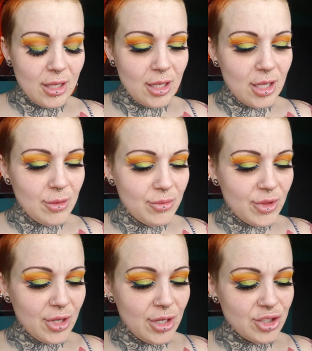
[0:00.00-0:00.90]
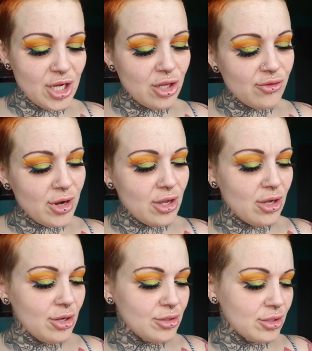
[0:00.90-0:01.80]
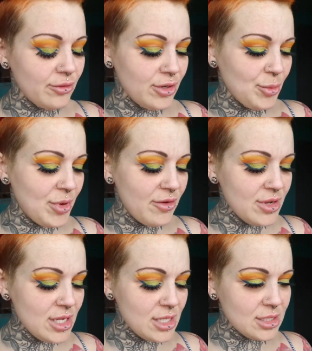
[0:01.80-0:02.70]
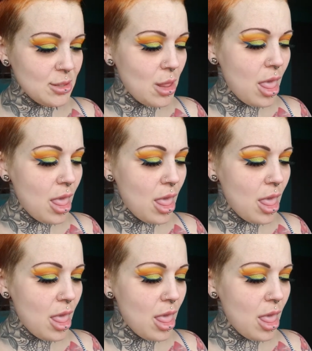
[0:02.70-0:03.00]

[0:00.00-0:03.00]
the gel crayon L'Oreal Paris.